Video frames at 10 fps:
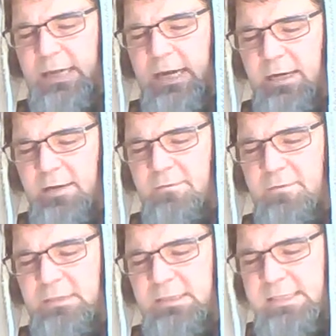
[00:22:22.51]
of
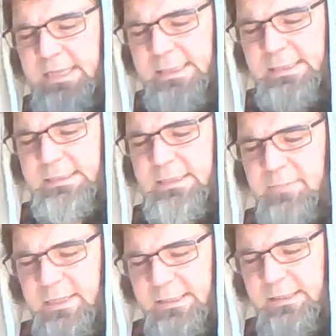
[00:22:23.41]
sins. I'm
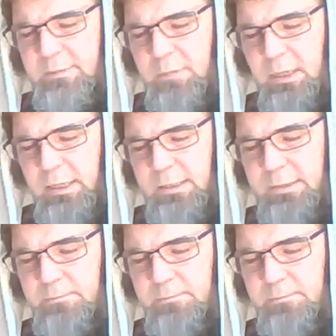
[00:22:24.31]
missing the mark.